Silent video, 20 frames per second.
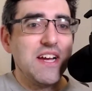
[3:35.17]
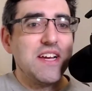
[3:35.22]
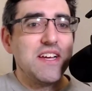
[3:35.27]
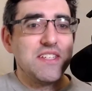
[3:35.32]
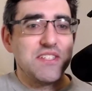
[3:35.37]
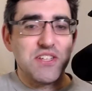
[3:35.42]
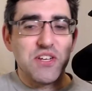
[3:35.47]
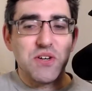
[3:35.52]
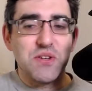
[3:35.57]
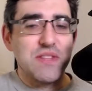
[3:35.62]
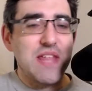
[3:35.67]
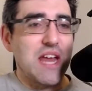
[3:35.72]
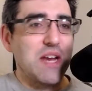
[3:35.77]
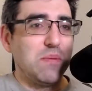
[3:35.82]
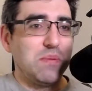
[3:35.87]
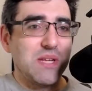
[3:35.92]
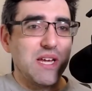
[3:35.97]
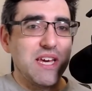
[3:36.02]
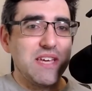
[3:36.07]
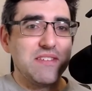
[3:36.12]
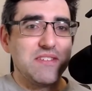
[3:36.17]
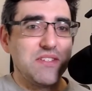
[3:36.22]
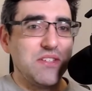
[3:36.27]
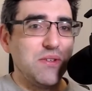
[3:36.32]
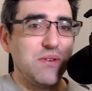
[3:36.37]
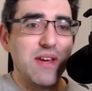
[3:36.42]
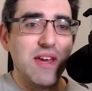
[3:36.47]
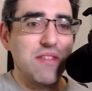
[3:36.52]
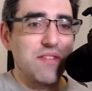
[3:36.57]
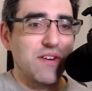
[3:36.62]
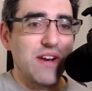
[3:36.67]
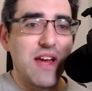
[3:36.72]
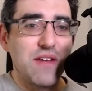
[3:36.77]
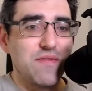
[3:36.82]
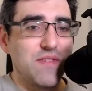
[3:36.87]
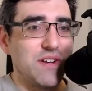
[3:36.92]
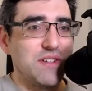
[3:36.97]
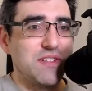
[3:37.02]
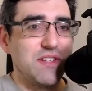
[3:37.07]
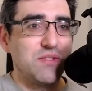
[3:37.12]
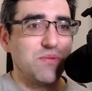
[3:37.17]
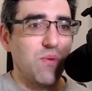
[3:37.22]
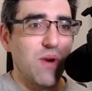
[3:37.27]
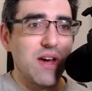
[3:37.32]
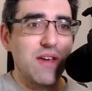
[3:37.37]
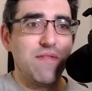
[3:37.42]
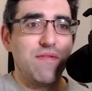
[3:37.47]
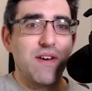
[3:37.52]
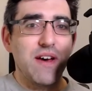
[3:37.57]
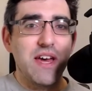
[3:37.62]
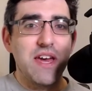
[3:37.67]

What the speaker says: So that applies to Ethernet versus Wi-Fi.